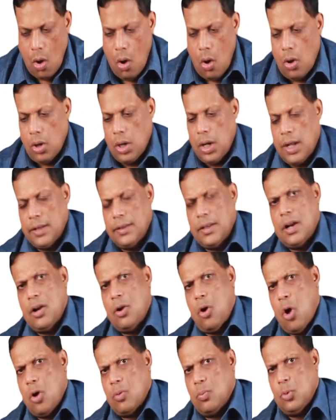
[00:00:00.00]
All other
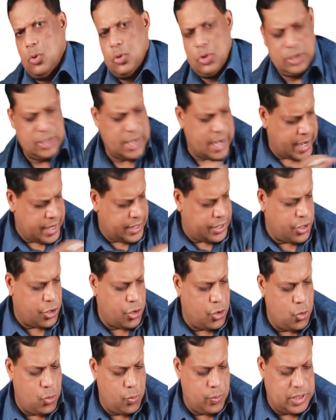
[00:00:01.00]
long bones like
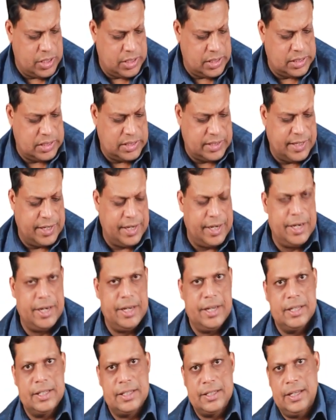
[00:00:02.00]
humerus,
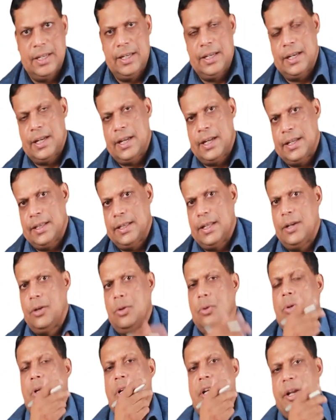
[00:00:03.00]
radius, ulna in the
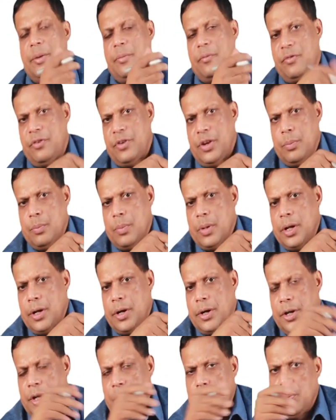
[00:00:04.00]
lower limb,
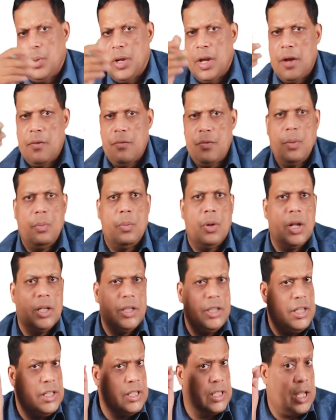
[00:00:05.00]
femur, tibia,
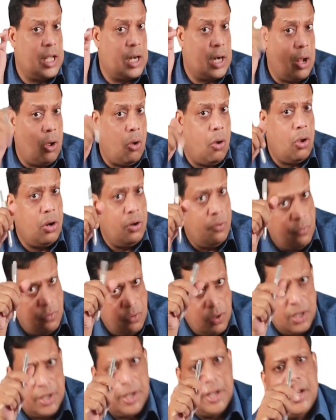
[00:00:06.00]
fibula, these are all
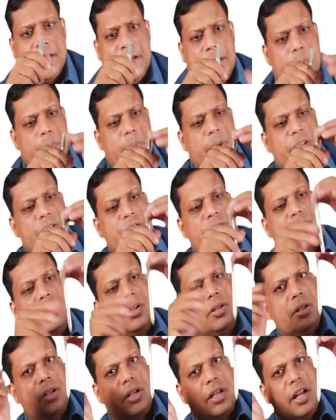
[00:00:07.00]
vertically placed.
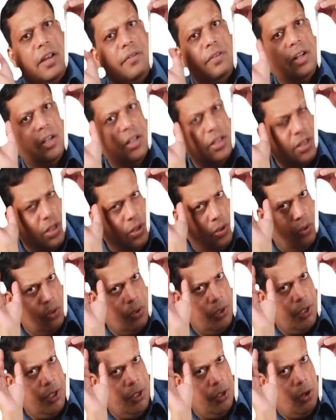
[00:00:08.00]
Clavicle is the
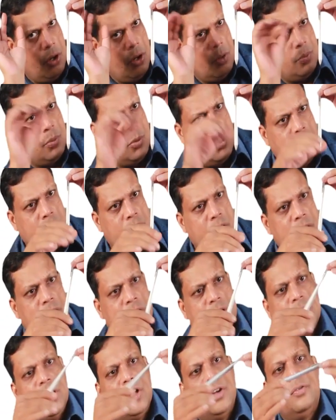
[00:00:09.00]
only long bone
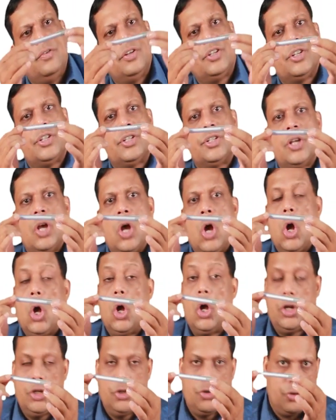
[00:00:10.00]
which is
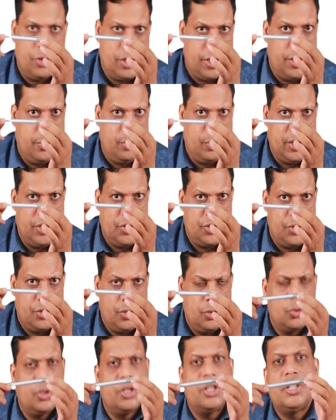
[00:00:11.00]
horizontally placed.
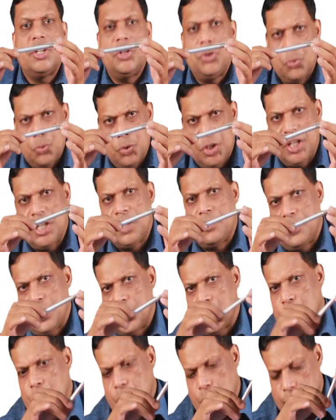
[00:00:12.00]
So it is a unique
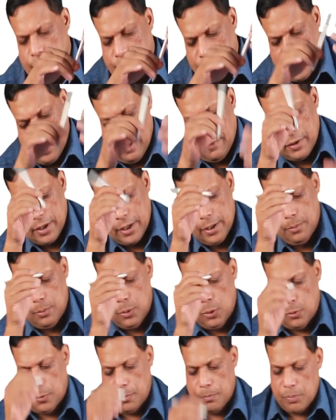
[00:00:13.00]
feature of clavicle
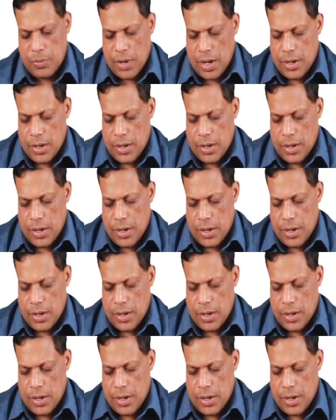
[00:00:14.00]
bone.